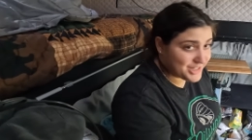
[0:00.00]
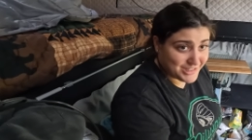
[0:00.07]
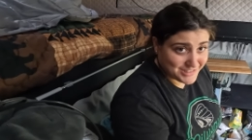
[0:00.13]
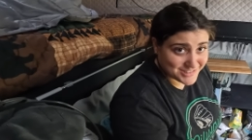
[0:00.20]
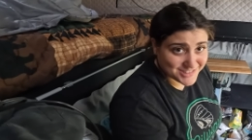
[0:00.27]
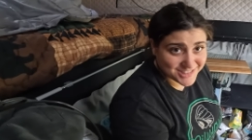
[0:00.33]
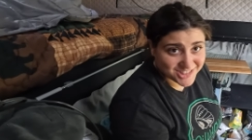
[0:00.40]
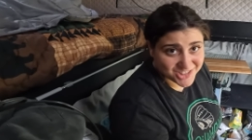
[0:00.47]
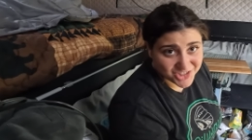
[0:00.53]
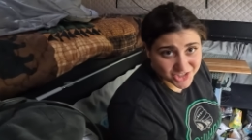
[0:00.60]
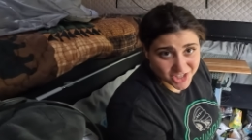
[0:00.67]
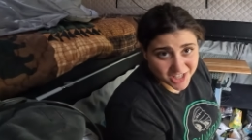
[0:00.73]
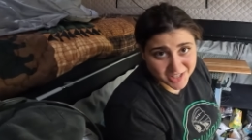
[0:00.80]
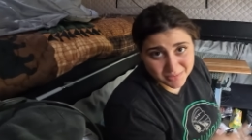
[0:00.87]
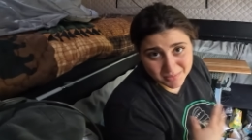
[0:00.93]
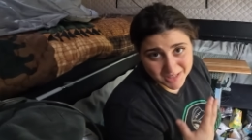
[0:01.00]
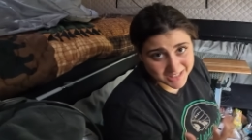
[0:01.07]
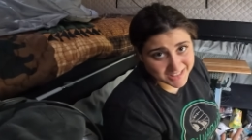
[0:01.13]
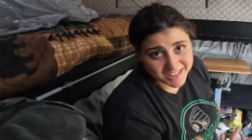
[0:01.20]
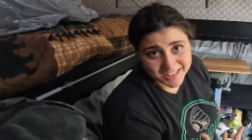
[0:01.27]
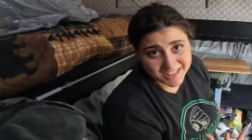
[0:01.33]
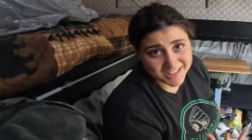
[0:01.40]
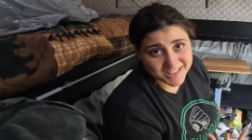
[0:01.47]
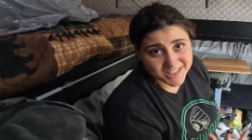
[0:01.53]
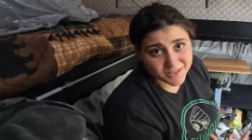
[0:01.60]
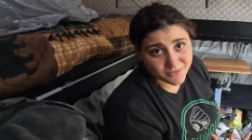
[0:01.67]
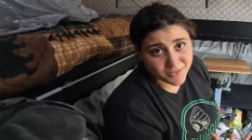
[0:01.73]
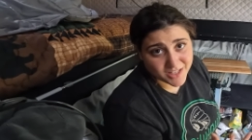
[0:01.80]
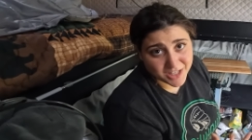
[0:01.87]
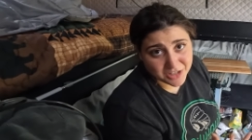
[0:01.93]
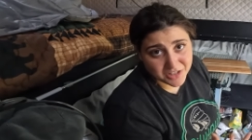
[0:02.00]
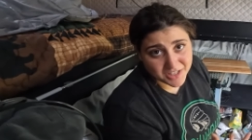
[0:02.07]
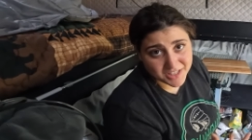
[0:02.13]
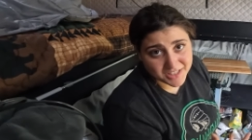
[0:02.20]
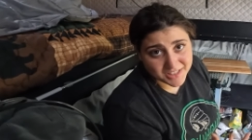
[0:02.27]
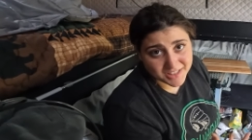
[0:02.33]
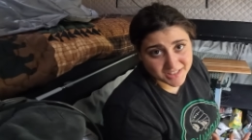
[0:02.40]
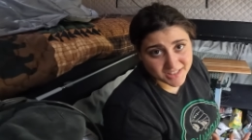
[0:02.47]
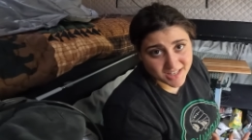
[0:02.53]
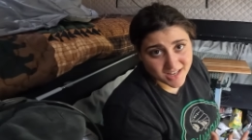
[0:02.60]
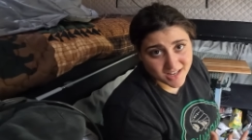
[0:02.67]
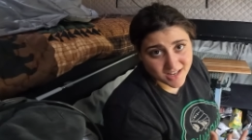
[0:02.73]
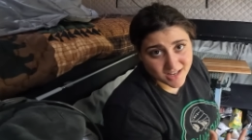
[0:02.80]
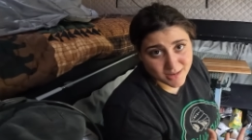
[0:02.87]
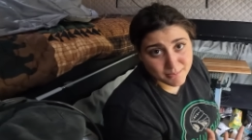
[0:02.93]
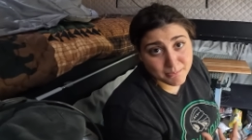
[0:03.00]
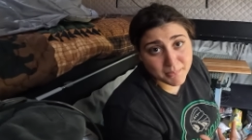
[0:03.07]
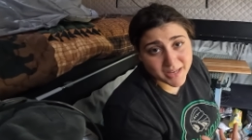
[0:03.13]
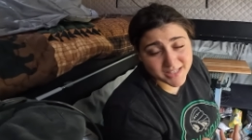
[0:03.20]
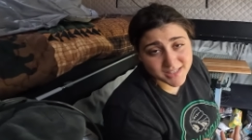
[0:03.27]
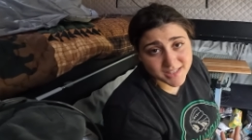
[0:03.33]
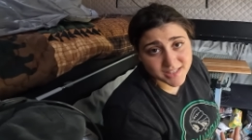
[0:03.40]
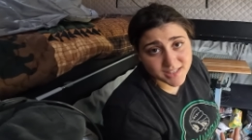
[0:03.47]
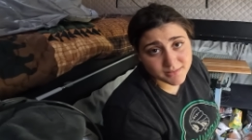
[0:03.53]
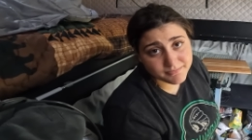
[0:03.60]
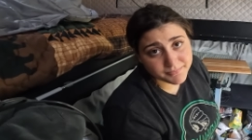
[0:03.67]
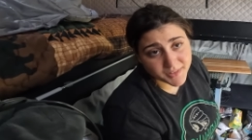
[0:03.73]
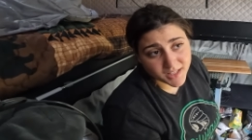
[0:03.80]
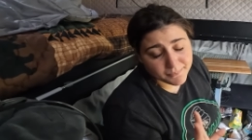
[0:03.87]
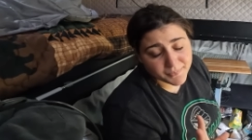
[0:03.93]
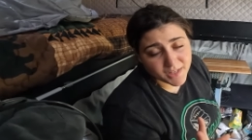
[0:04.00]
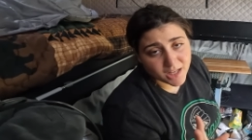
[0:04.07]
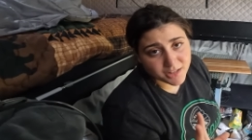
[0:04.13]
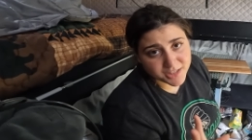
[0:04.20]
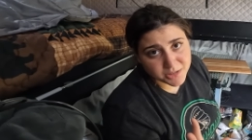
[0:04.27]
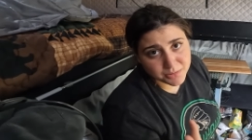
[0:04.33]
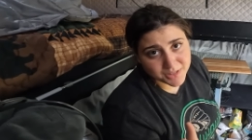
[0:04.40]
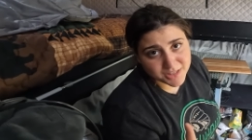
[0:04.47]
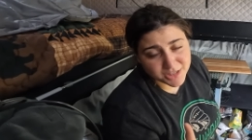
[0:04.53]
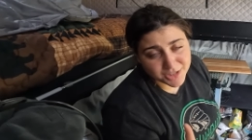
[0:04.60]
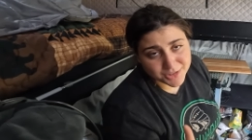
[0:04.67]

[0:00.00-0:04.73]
things in the truck, making it very messy. I'll explain